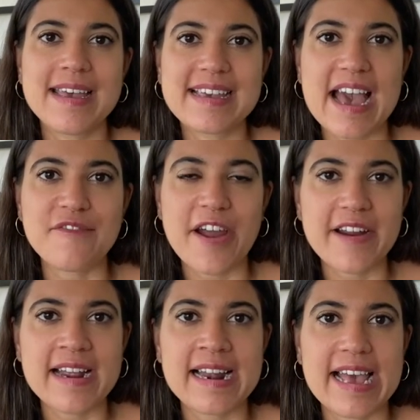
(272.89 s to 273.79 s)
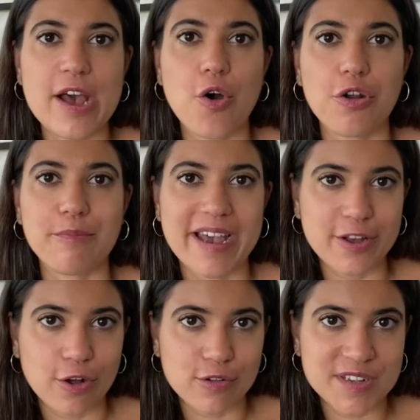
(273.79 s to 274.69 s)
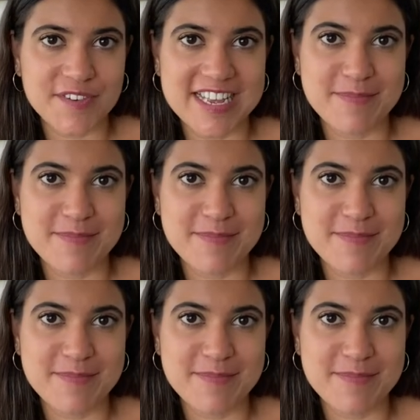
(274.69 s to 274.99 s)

get very clear on my goals for this